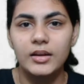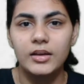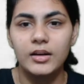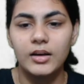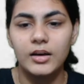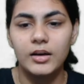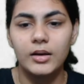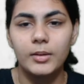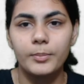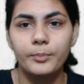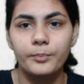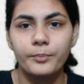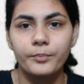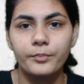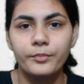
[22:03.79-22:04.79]

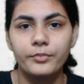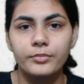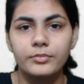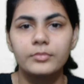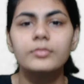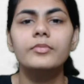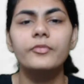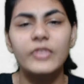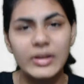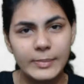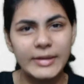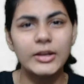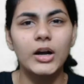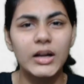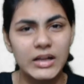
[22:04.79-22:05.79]
We'll
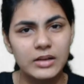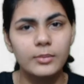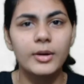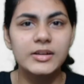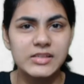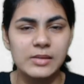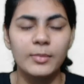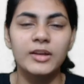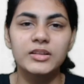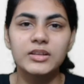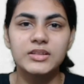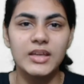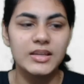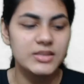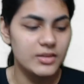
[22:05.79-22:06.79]
be talking about some other
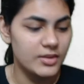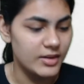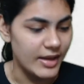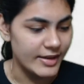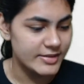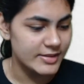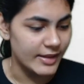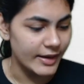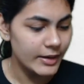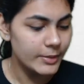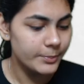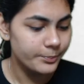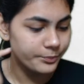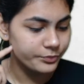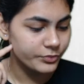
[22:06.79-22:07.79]
things in the next slide,
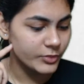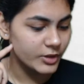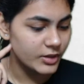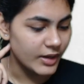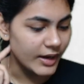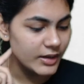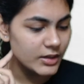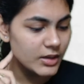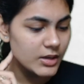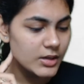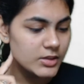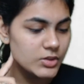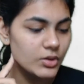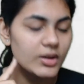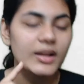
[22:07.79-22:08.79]
right?
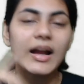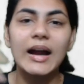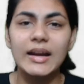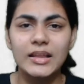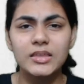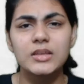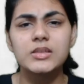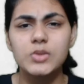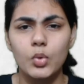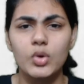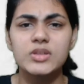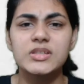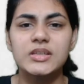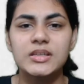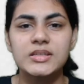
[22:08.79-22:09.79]
So regarding the
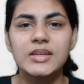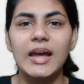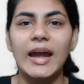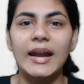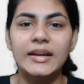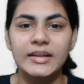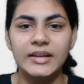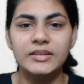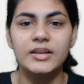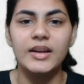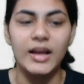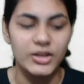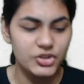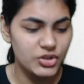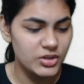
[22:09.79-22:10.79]
sources and
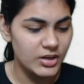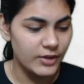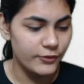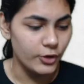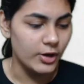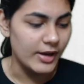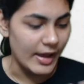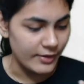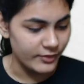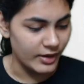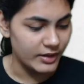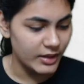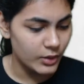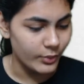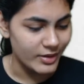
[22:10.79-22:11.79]
introduction, if you all have
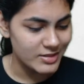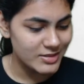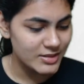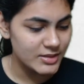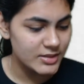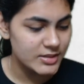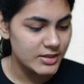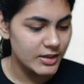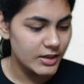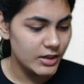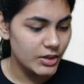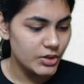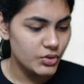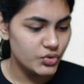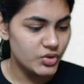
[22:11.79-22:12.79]
any questions,
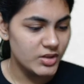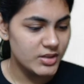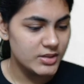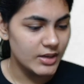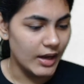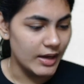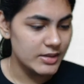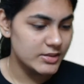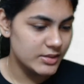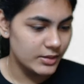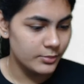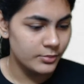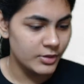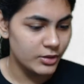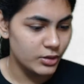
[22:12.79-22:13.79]
just ask
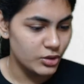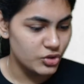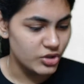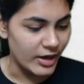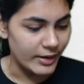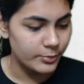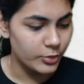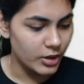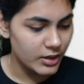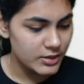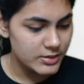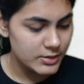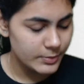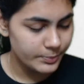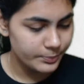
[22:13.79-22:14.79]
them in the chat box.